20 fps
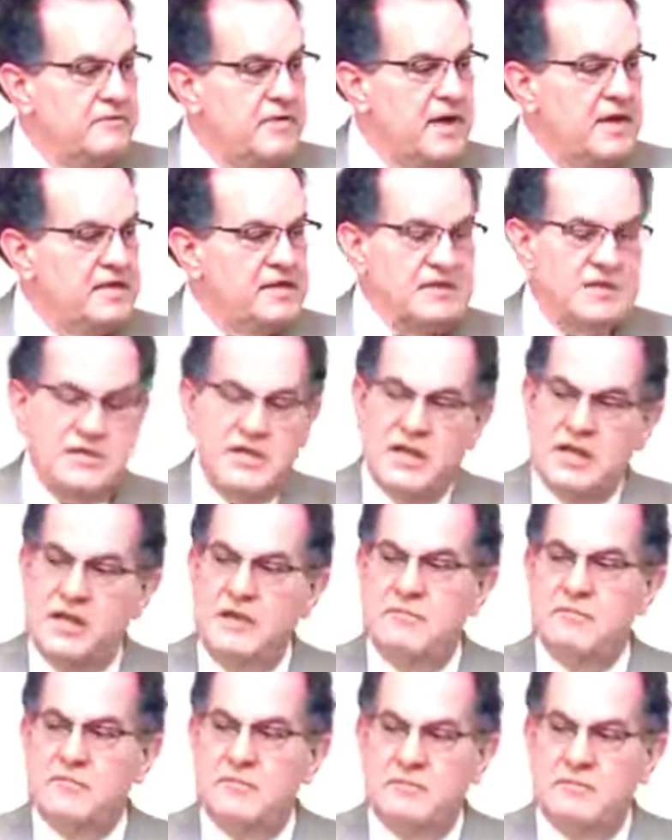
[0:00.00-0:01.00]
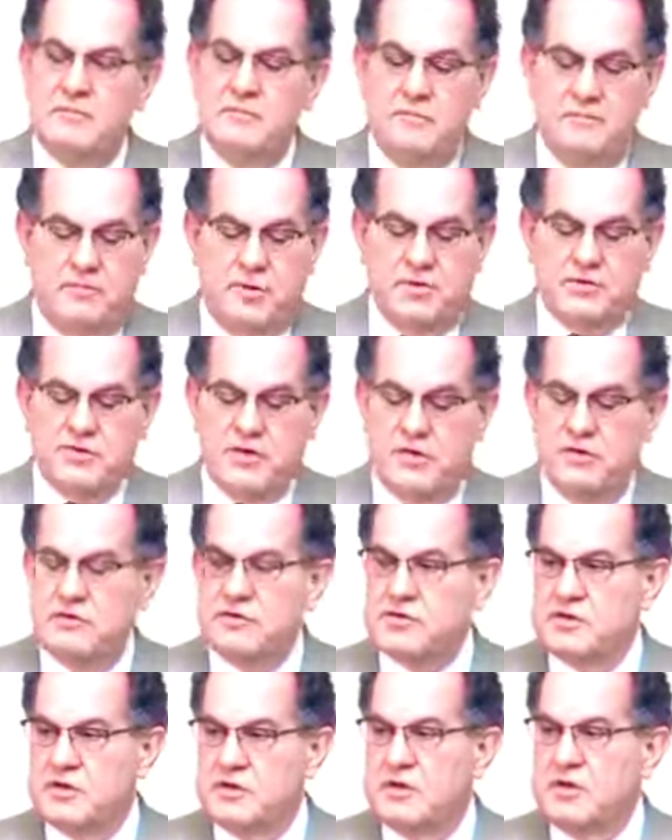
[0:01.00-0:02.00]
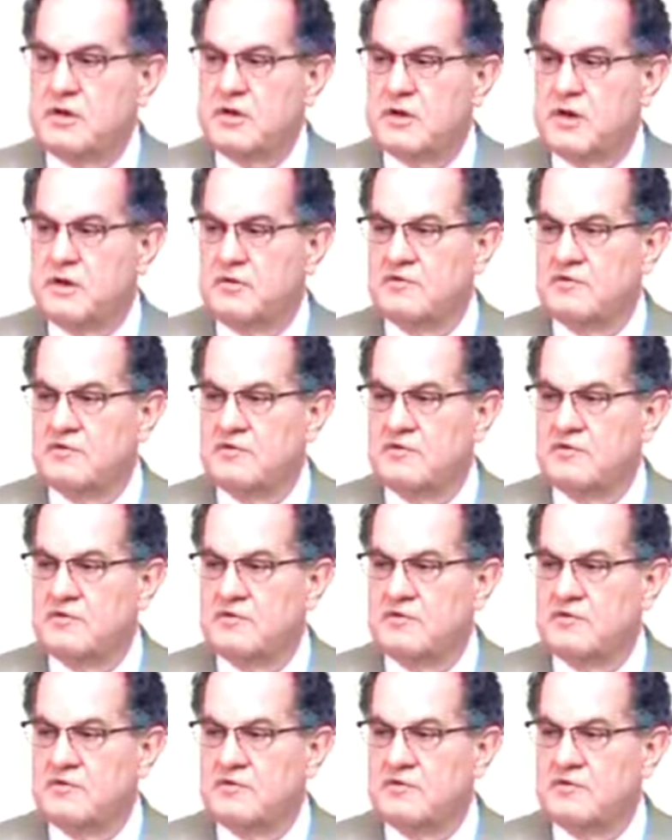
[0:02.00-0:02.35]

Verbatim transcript: face the persecution,